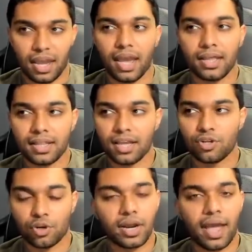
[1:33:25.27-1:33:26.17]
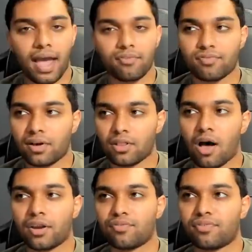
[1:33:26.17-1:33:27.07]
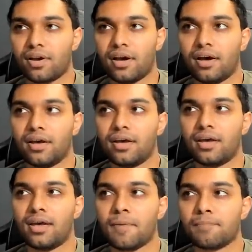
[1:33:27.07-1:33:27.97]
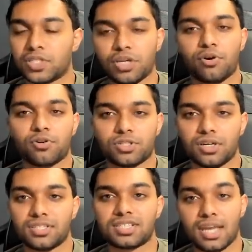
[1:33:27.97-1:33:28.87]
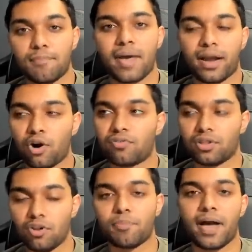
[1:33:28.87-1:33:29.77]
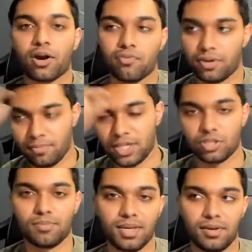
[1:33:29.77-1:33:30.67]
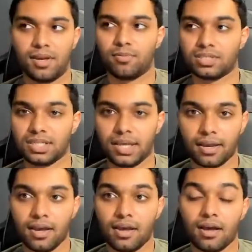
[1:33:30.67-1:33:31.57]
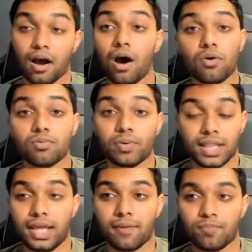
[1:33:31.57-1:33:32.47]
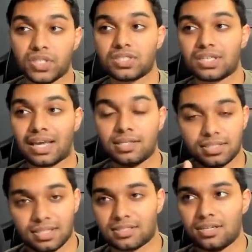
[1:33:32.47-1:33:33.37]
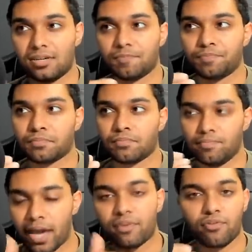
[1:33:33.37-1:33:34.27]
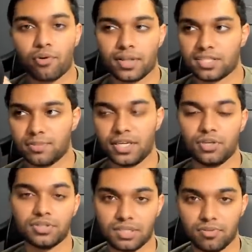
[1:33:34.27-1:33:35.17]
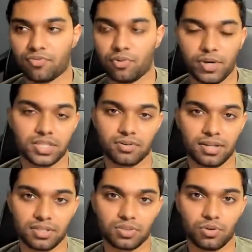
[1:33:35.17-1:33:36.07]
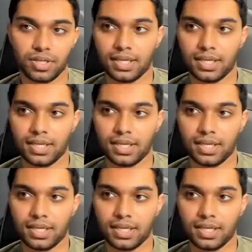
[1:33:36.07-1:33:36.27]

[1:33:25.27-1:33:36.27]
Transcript: And then you're going to have a lot of material to skim back over and look back over and immediately be able to see like, oh, wait, like this is a consistent metaphor that's being used in different ways throughout the story.